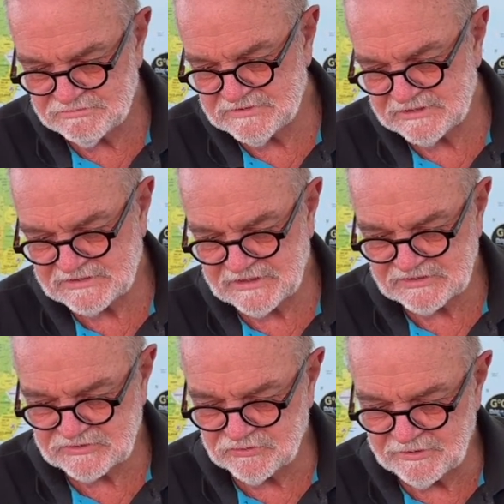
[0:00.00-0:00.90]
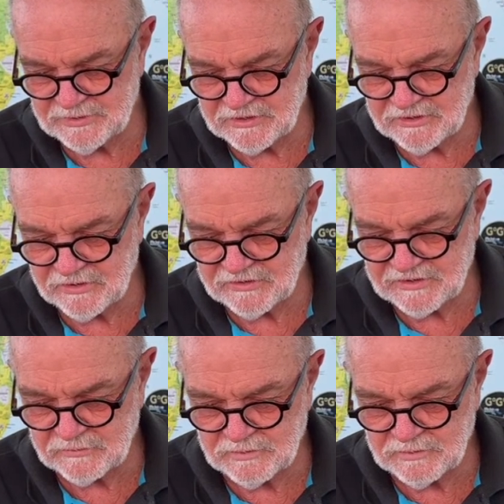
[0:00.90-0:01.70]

that's another story, but I don't think